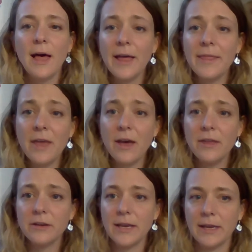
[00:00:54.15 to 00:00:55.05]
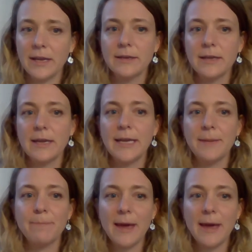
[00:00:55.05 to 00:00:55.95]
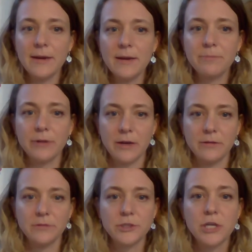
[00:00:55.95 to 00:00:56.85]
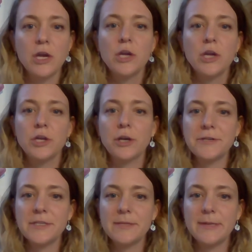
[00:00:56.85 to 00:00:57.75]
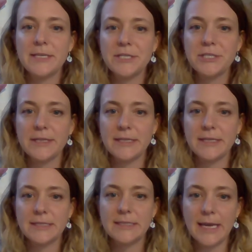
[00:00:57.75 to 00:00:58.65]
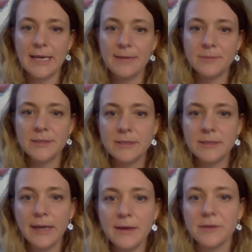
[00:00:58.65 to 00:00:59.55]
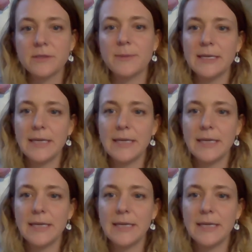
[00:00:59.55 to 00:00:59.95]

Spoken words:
On the other hand, an embedded approach, you're going to be teaching these same skills, but